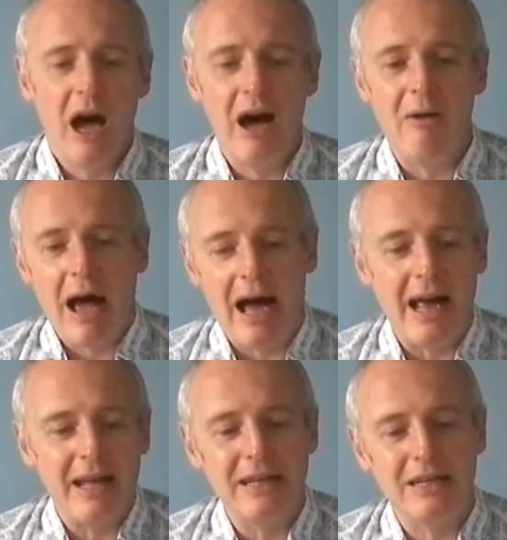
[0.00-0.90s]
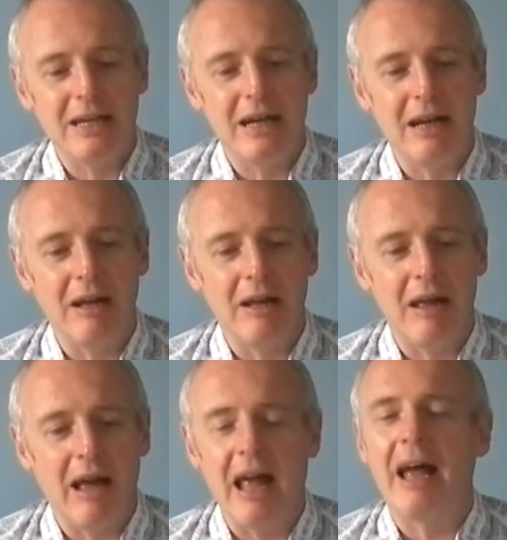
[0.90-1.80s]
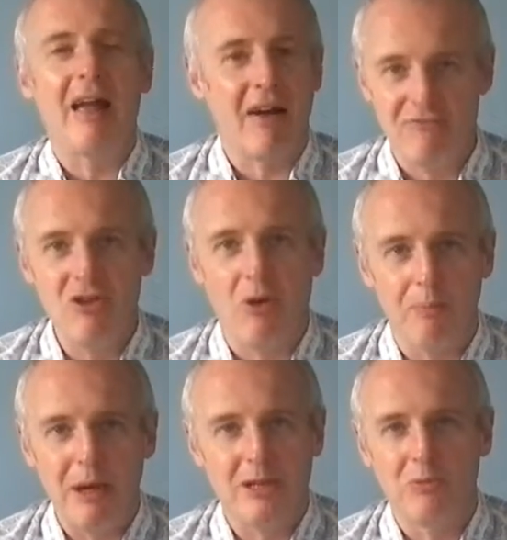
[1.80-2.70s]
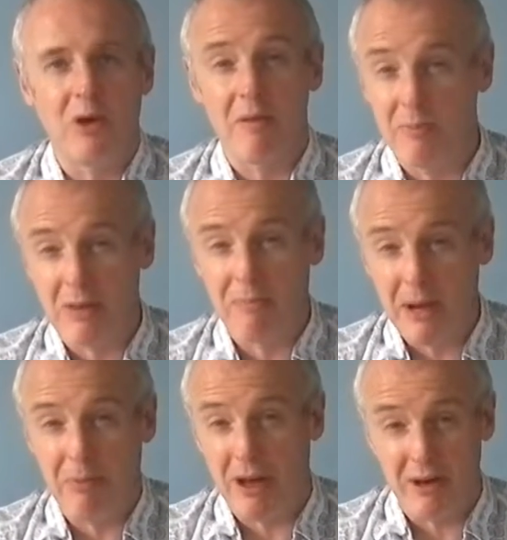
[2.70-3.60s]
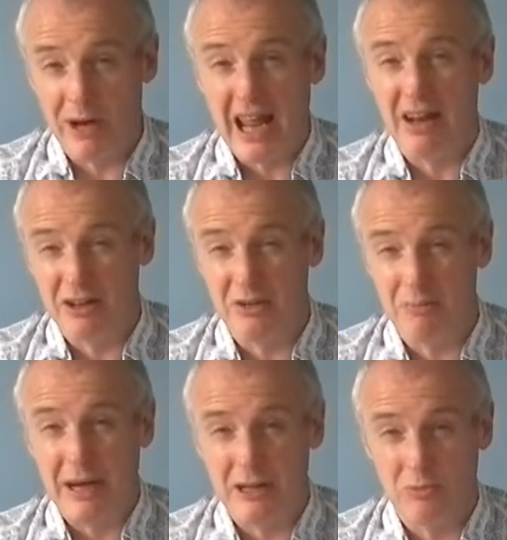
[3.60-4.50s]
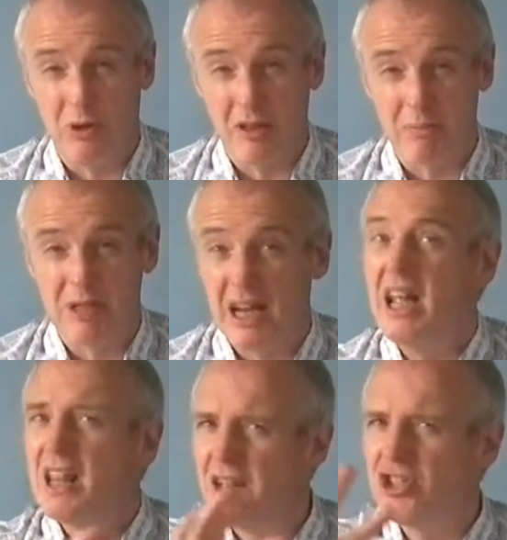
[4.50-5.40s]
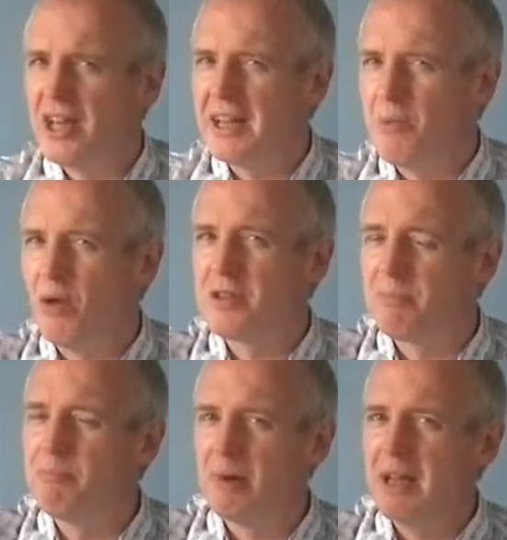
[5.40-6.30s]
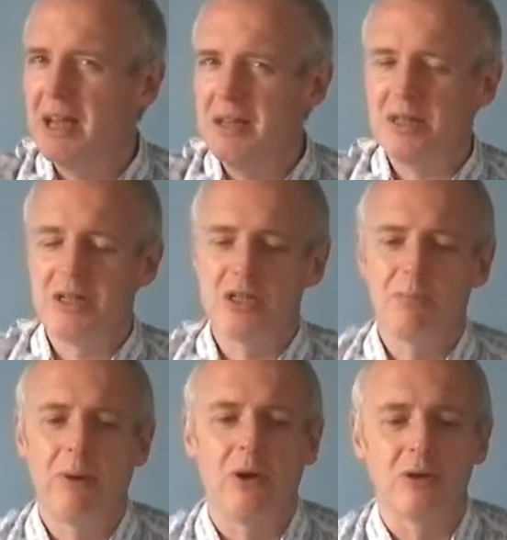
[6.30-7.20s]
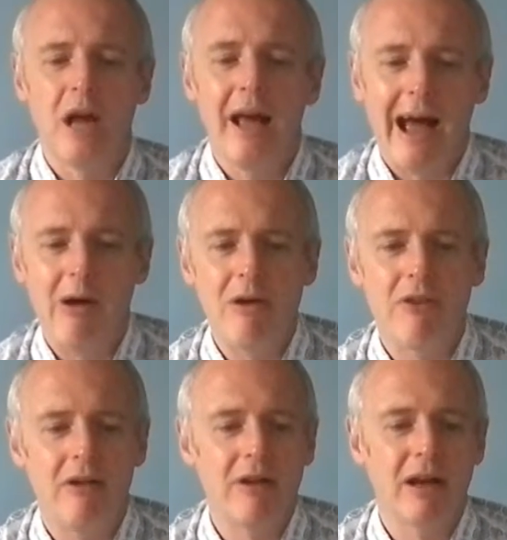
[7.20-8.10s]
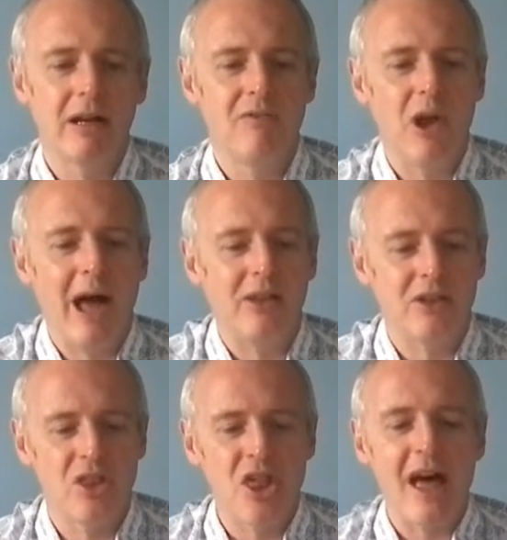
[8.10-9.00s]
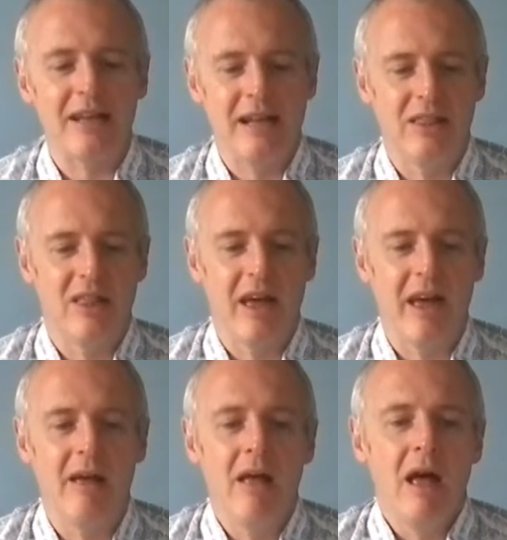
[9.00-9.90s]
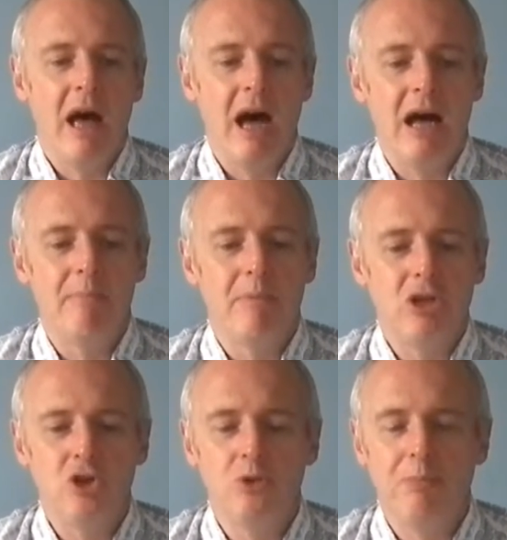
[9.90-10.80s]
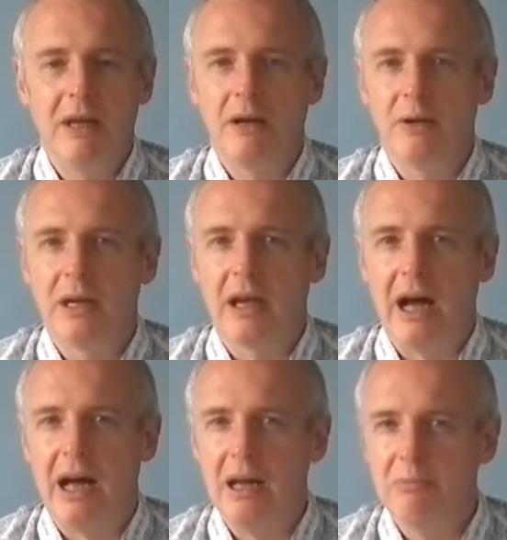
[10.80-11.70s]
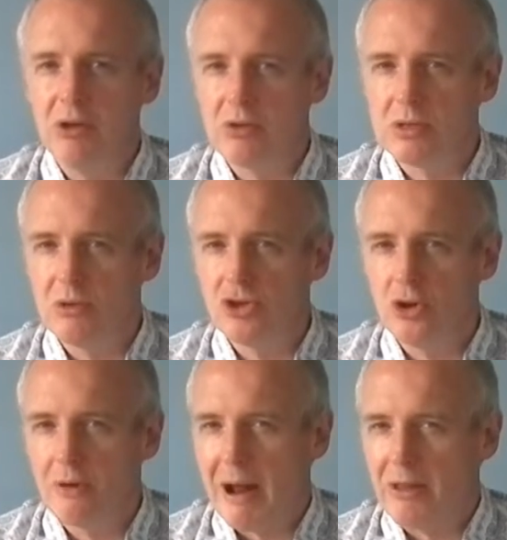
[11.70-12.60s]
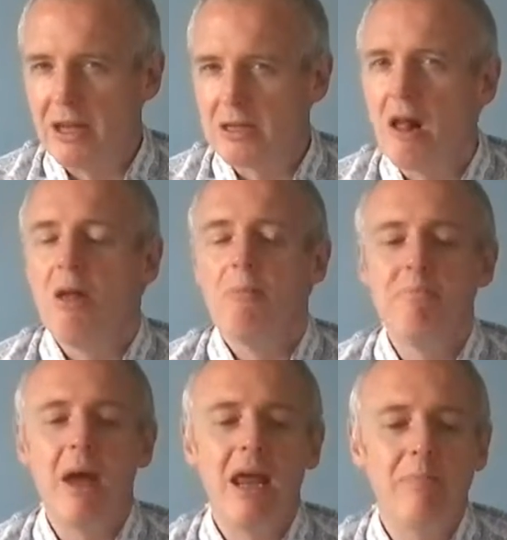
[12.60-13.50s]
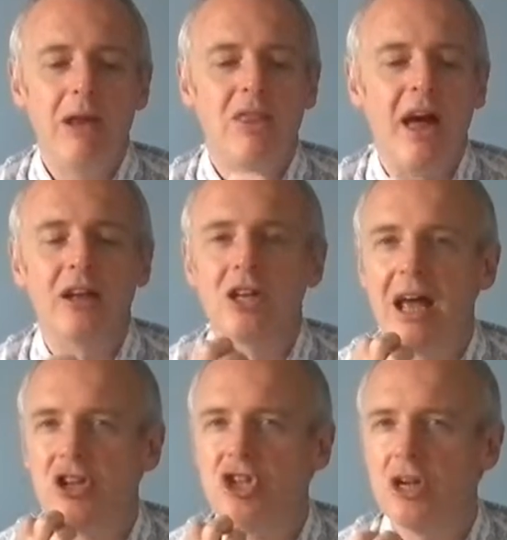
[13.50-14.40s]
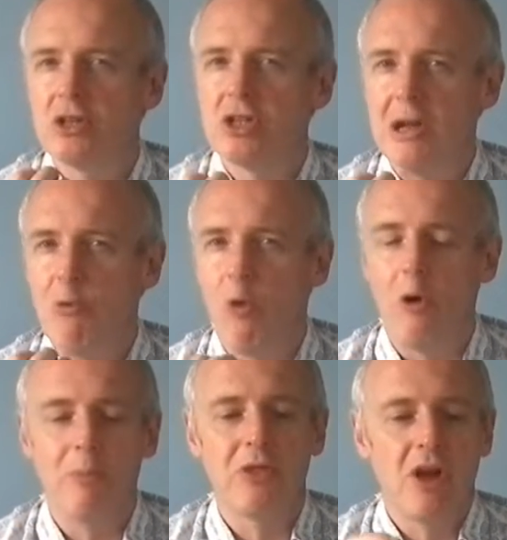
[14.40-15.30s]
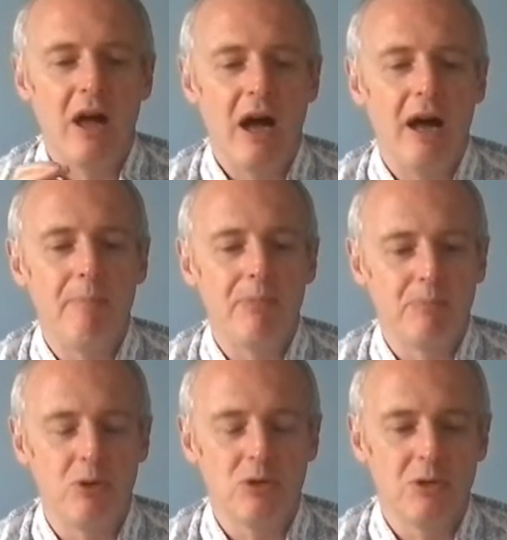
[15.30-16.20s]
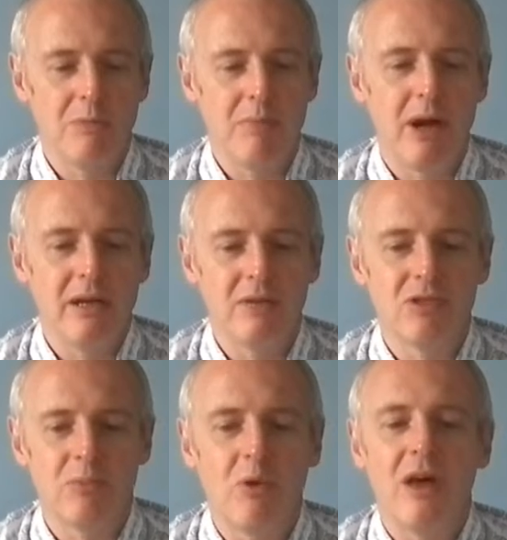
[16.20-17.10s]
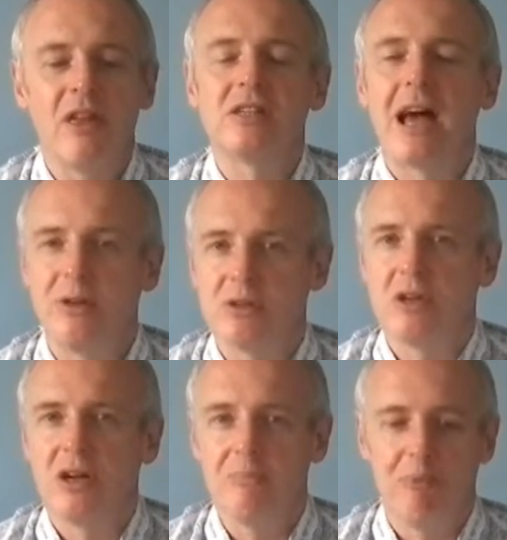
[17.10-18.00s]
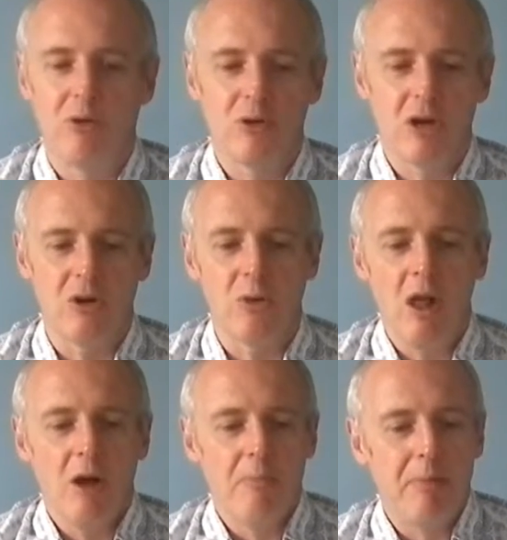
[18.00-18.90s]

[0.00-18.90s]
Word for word: Uh, and uh, I, I've not been to one of them. The people I know in England who've been to one of them say the Chilean ones are pretty easy to spot. However, I reckon if you had that in there, um, you'd be going, I'm not so sure about this. Maybe that dusty warmth Um, puts you in mind of somewhere that's outside Bordeaux.